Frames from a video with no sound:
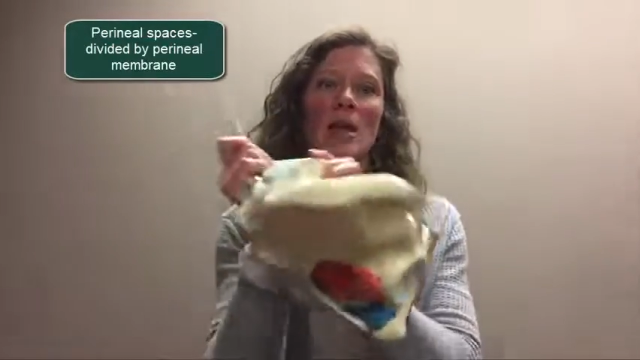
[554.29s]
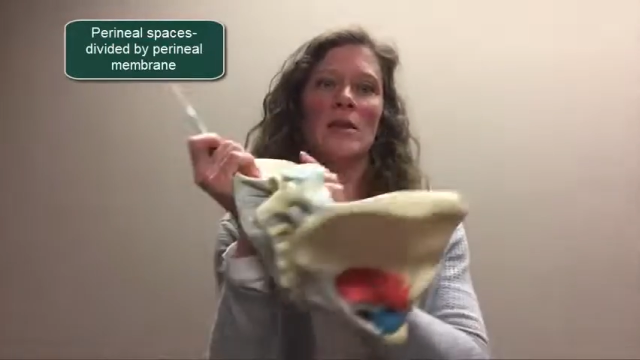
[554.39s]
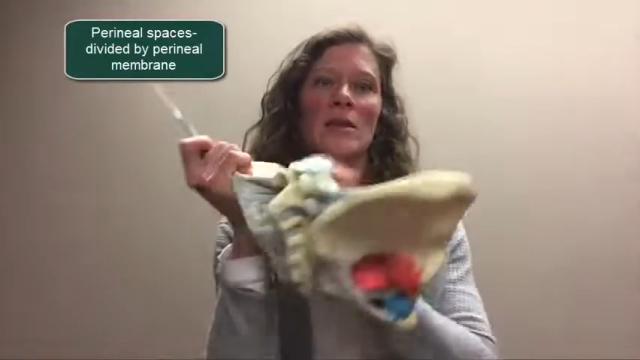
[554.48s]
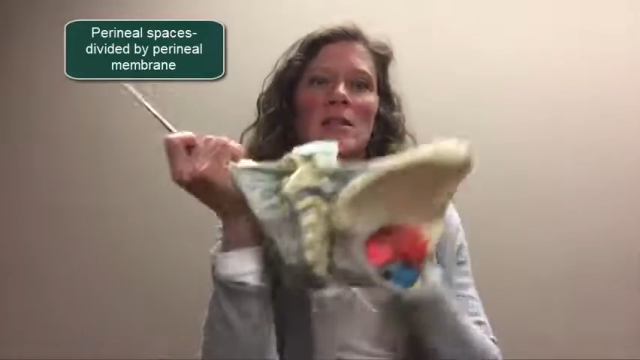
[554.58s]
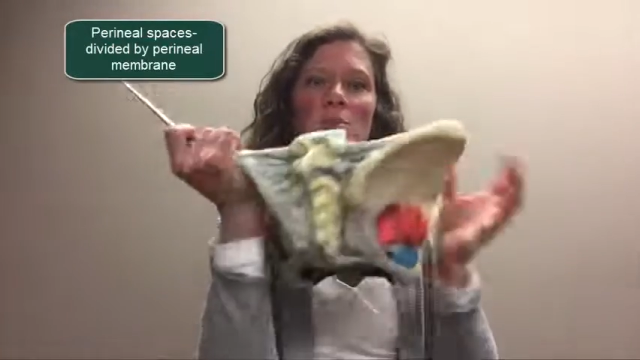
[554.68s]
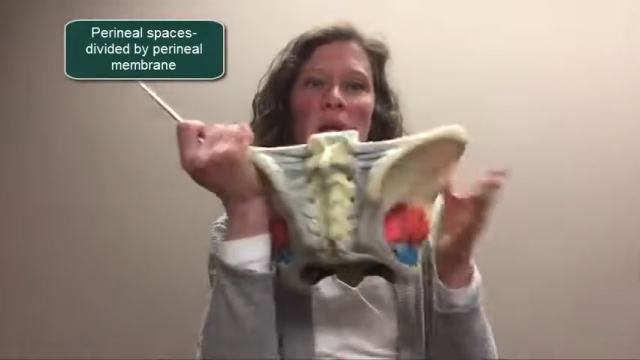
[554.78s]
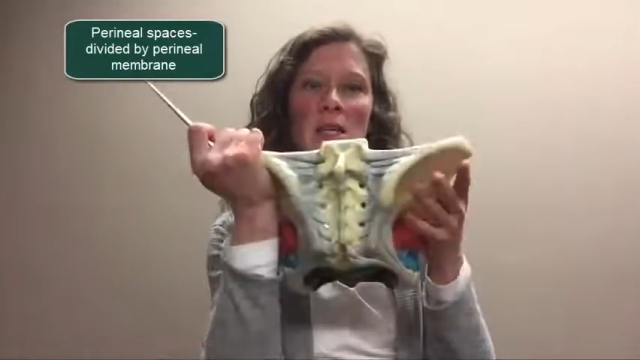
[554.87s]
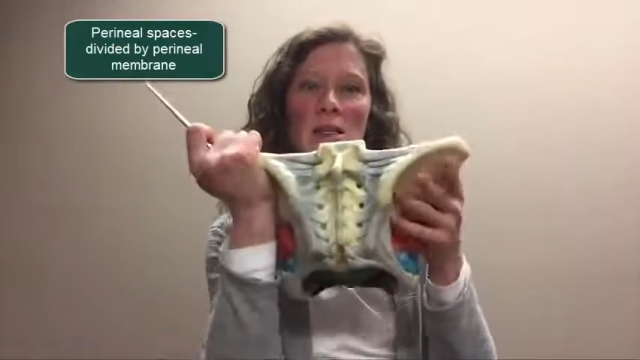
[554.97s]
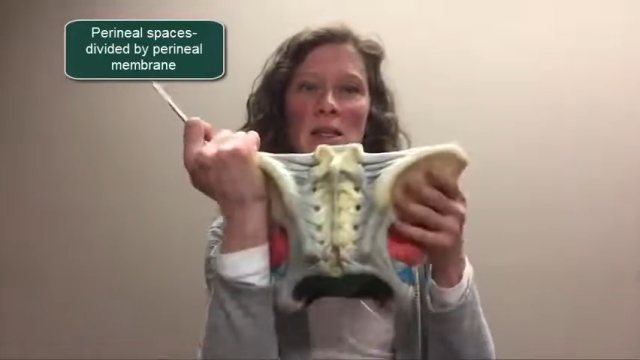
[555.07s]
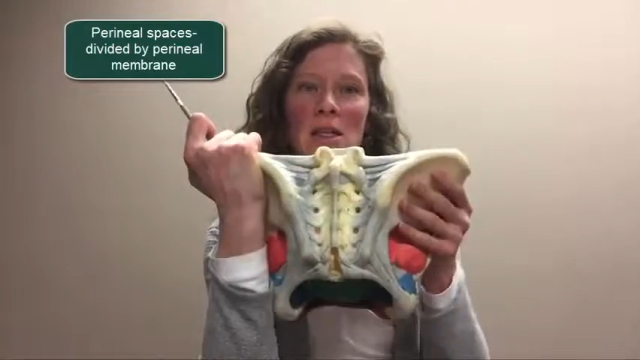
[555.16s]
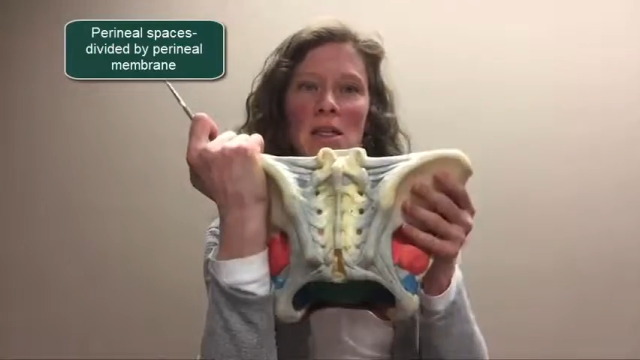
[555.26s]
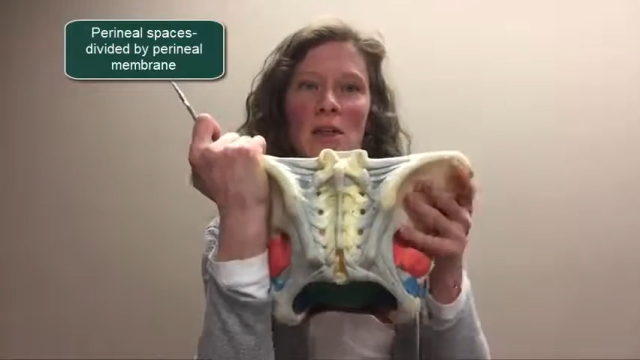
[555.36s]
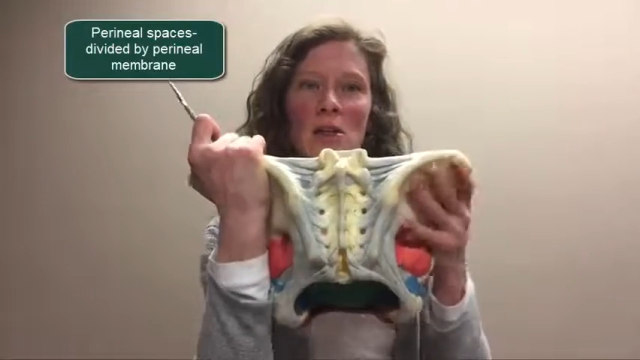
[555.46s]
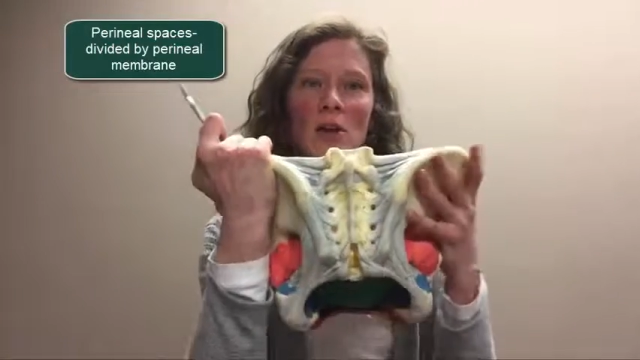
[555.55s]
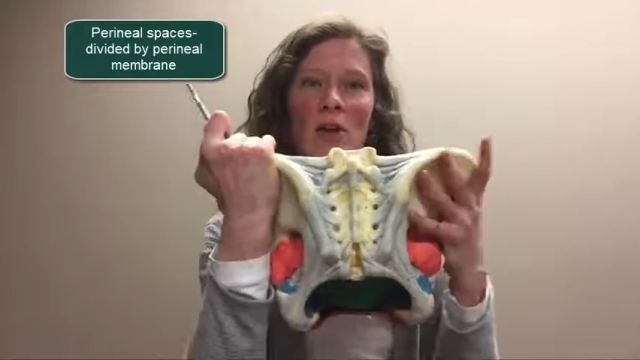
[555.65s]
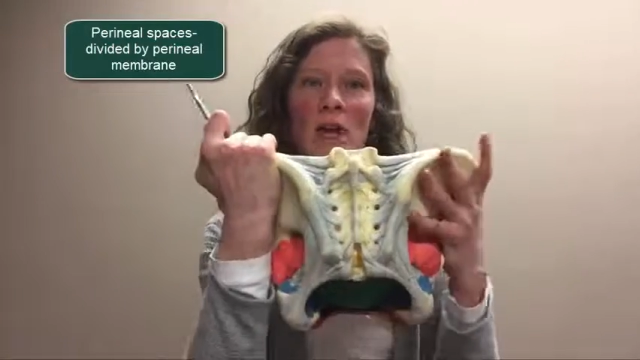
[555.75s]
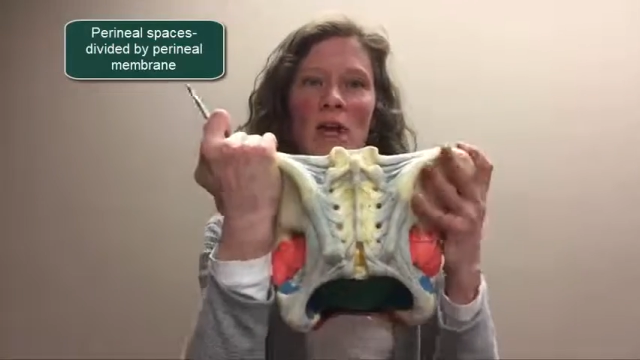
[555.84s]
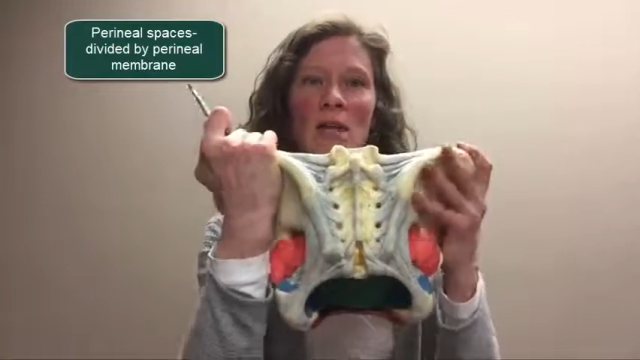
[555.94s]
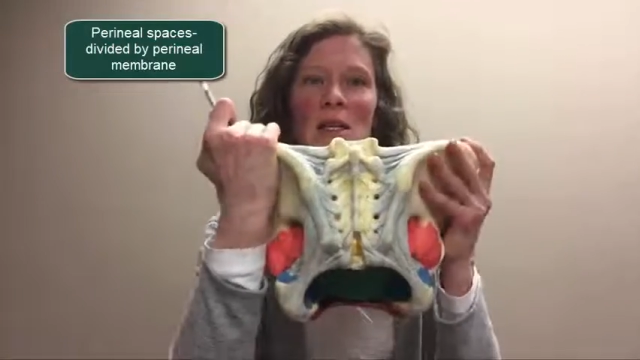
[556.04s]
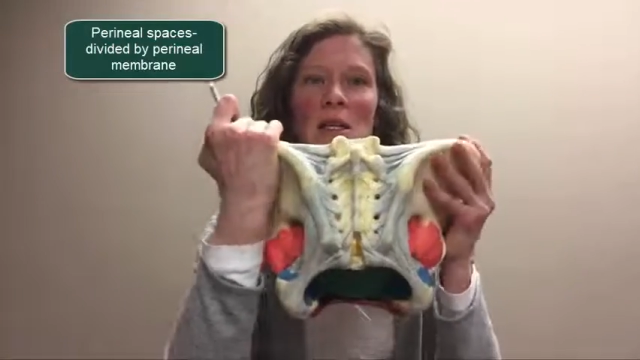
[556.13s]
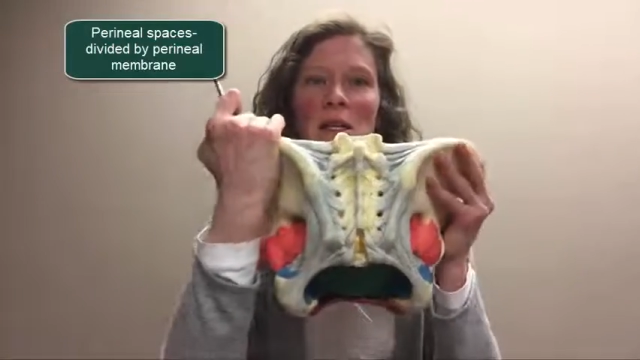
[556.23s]
The space that is
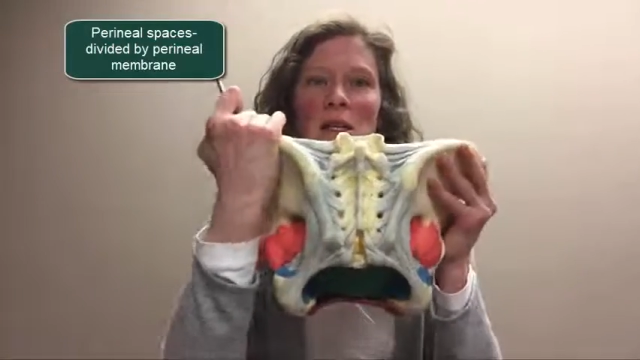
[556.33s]
located